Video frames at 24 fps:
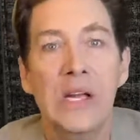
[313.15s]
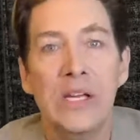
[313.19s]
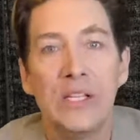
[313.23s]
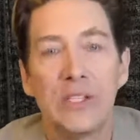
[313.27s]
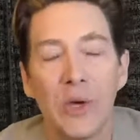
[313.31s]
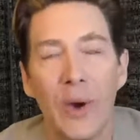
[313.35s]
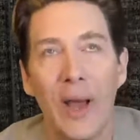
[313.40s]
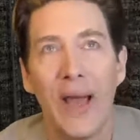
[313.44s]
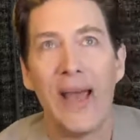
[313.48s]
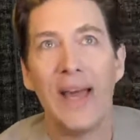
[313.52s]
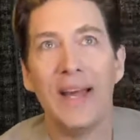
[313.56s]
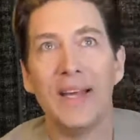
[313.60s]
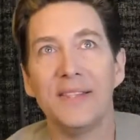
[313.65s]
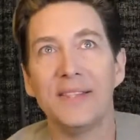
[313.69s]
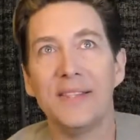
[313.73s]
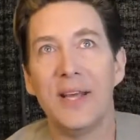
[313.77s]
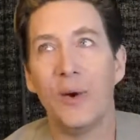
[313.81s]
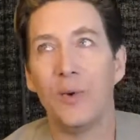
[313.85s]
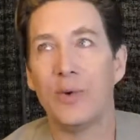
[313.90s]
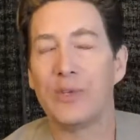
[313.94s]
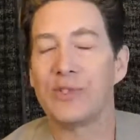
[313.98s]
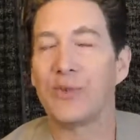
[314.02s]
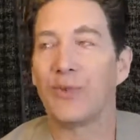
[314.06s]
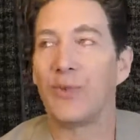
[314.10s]
So as
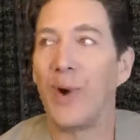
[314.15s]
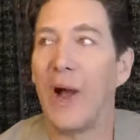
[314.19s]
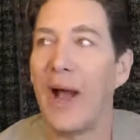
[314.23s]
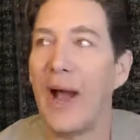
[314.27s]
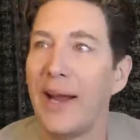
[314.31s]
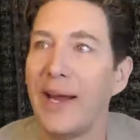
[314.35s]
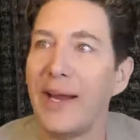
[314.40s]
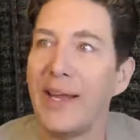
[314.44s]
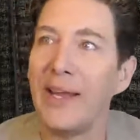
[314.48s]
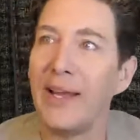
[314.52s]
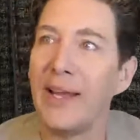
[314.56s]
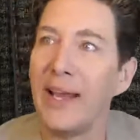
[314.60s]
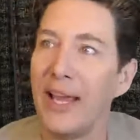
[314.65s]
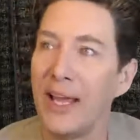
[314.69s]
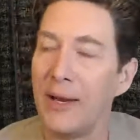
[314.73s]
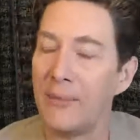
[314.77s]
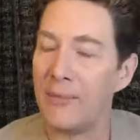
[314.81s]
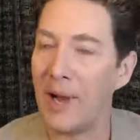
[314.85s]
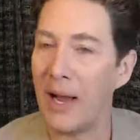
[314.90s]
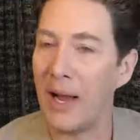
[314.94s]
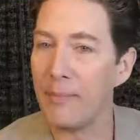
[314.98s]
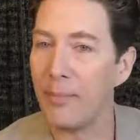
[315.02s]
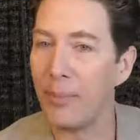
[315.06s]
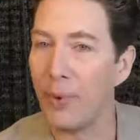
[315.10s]
I was writing in
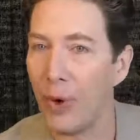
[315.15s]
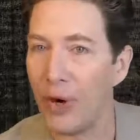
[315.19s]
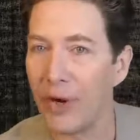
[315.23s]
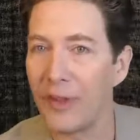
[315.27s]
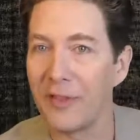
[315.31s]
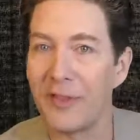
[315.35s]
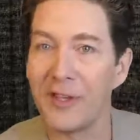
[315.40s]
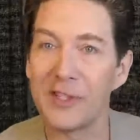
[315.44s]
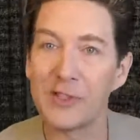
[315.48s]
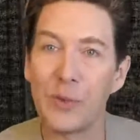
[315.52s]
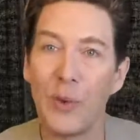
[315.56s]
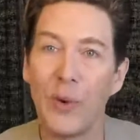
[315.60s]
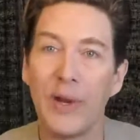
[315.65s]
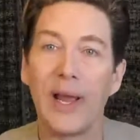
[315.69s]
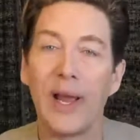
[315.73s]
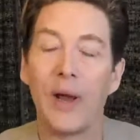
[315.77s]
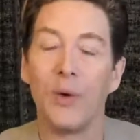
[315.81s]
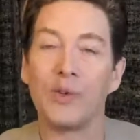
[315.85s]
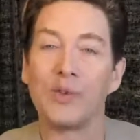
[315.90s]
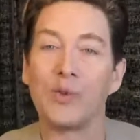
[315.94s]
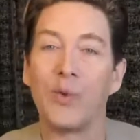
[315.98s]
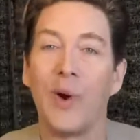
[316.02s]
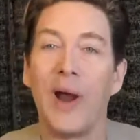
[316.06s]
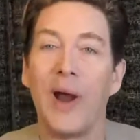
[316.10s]
my book, this week I
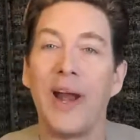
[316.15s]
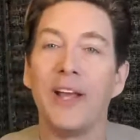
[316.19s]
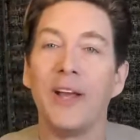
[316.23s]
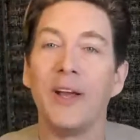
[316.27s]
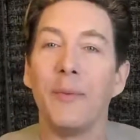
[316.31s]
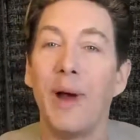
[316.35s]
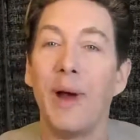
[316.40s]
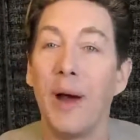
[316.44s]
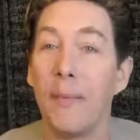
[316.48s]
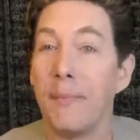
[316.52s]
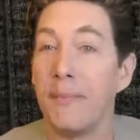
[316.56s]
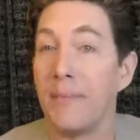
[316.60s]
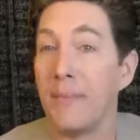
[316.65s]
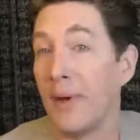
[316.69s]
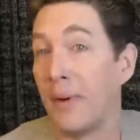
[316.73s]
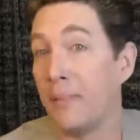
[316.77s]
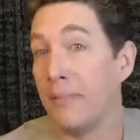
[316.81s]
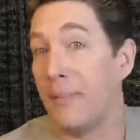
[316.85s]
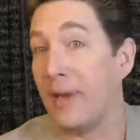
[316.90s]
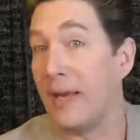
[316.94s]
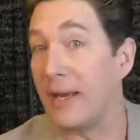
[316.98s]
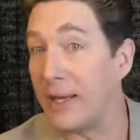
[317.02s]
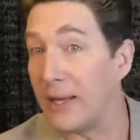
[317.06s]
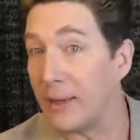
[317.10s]
was writing about
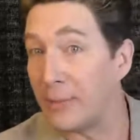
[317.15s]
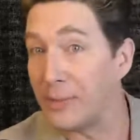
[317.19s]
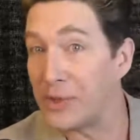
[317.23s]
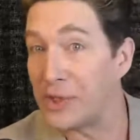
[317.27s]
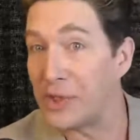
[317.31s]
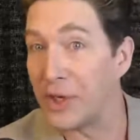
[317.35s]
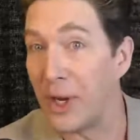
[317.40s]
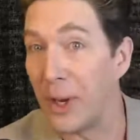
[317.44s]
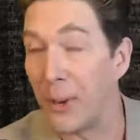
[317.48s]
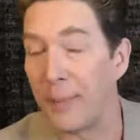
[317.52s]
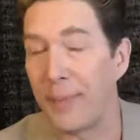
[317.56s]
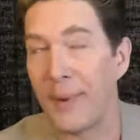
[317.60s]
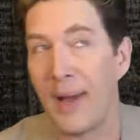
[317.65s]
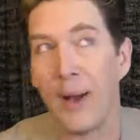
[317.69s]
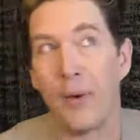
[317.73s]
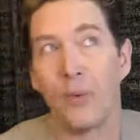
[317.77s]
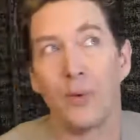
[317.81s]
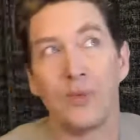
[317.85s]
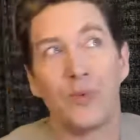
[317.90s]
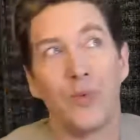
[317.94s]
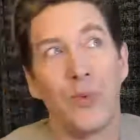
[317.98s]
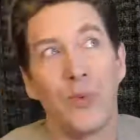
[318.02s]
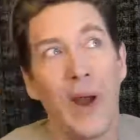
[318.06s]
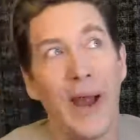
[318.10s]
mediumship. I
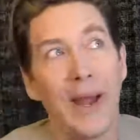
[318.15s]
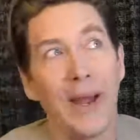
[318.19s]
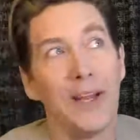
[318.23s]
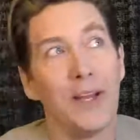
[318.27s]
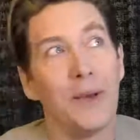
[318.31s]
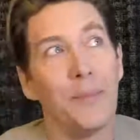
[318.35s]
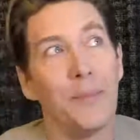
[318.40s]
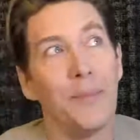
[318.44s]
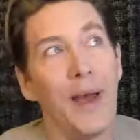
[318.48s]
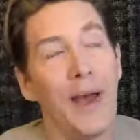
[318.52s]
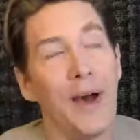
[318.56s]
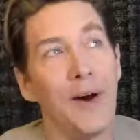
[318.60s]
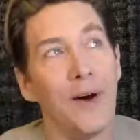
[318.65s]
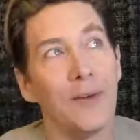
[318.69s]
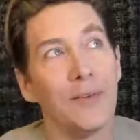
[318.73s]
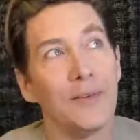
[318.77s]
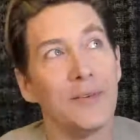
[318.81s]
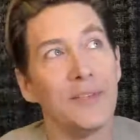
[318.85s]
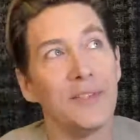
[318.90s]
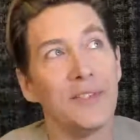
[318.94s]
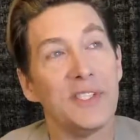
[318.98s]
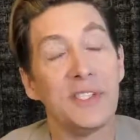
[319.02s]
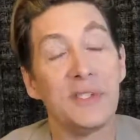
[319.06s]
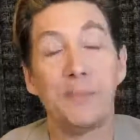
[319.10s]
was writing about
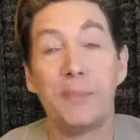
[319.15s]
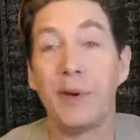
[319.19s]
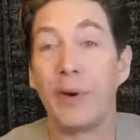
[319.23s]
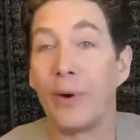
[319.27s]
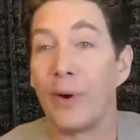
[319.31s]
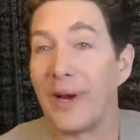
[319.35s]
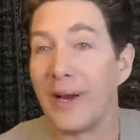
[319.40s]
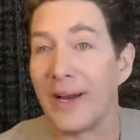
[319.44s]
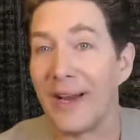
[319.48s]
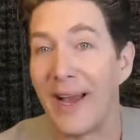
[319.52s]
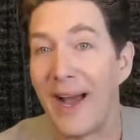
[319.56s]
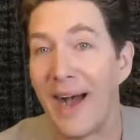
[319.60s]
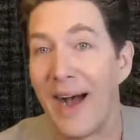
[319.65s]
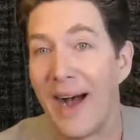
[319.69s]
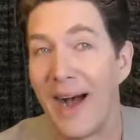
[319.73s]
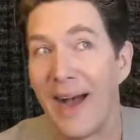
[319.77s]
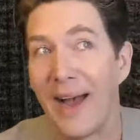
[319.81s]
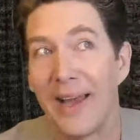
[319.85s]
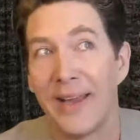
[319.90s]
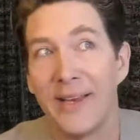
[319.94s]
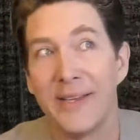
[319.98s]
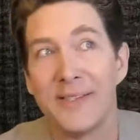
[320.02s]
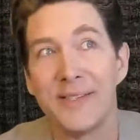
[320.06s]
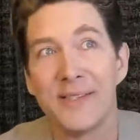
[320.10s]
spirit
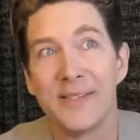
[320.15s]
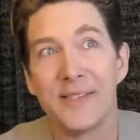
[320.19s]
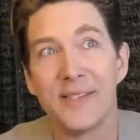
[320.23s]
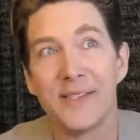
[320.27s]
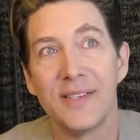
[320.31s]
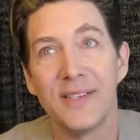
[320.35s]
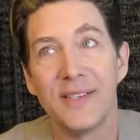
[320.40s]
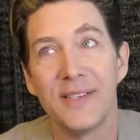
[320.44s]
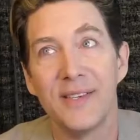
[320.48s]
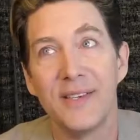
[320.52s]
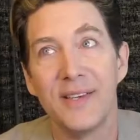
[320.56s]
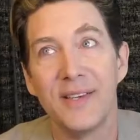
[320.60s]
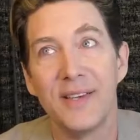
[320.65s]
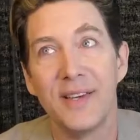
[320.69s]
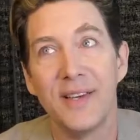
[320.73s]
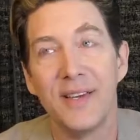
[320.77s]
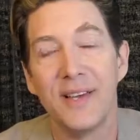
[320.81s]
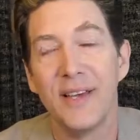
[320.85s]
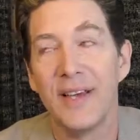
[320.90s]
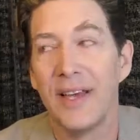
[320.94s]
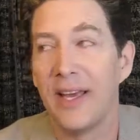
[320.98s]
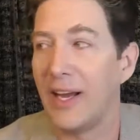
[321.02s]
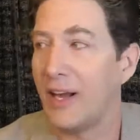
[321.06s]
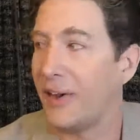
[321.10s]
guides.
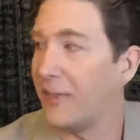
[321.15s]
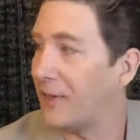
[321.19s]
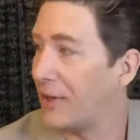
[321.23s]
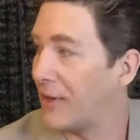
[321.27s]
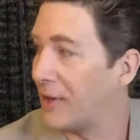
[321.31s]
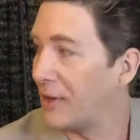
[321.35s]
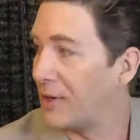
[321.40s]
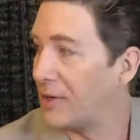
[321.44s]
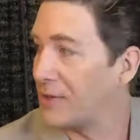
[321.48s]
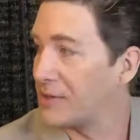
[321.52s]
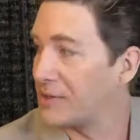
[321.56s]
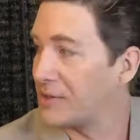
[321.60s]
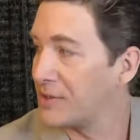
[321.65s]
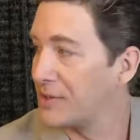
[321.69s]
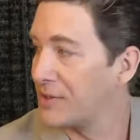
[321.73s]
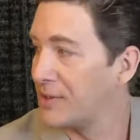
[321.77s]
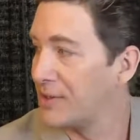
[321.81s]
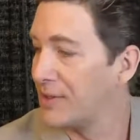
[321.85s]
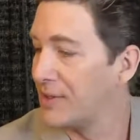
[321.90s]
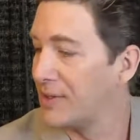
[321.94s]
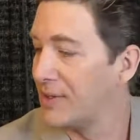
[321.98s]
Anything else?